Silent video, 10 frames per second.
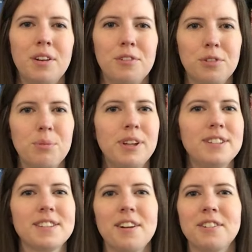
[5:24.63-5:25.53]
For me,
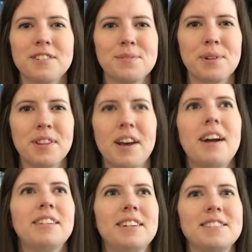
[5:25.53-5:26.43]
his character is one of the
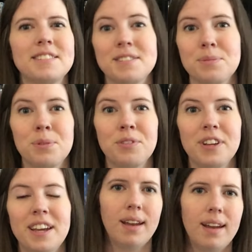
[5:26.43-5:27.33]
highlights of this
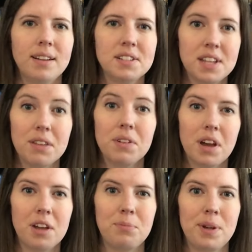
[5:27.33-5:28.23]
movie. And David
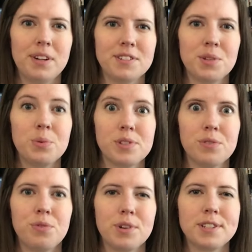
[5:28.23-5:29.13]
Hyde Pierce, who is the
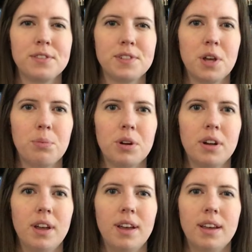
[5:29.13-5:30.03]
voice of Delbert,
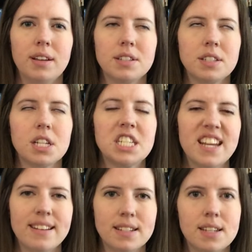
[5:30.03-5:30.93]
is such
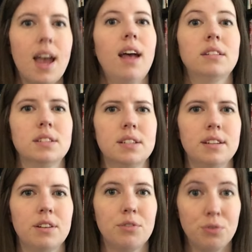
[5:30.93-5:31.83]
a
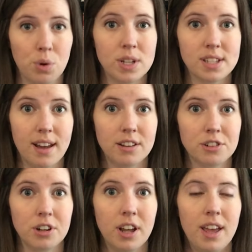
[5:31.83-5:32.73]
talented voice
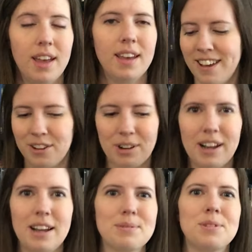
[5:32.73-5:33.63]
actor.
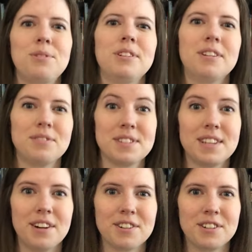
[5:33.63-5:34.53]
I absolutely love this
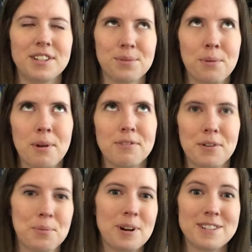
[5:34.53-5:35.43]
character. He's one of my
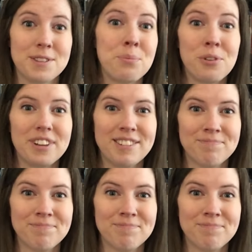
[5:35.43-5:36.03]
favorite parts of the movie.